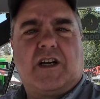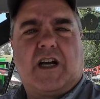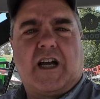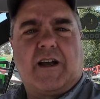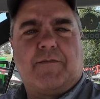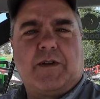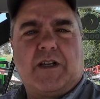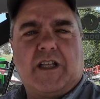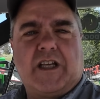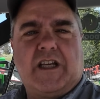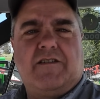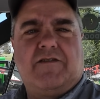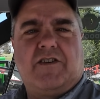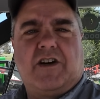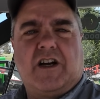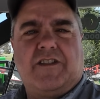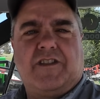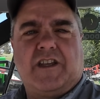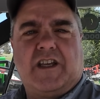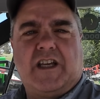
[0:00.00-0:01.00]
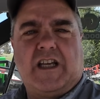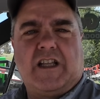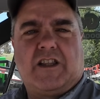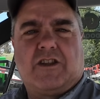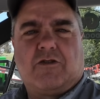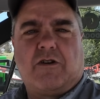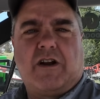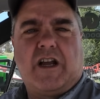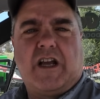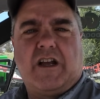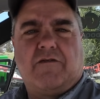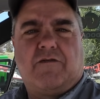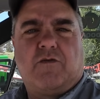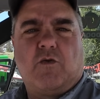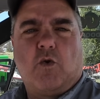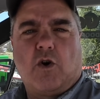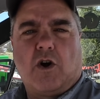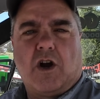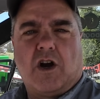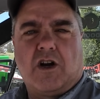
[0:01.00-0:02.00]
I believe, on the 3 and
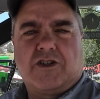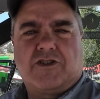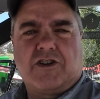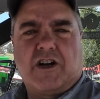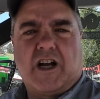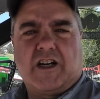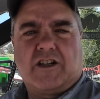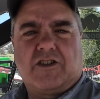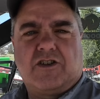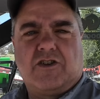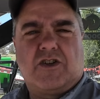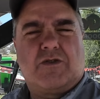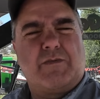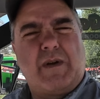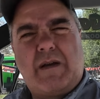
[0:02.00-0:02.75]
4R tractors,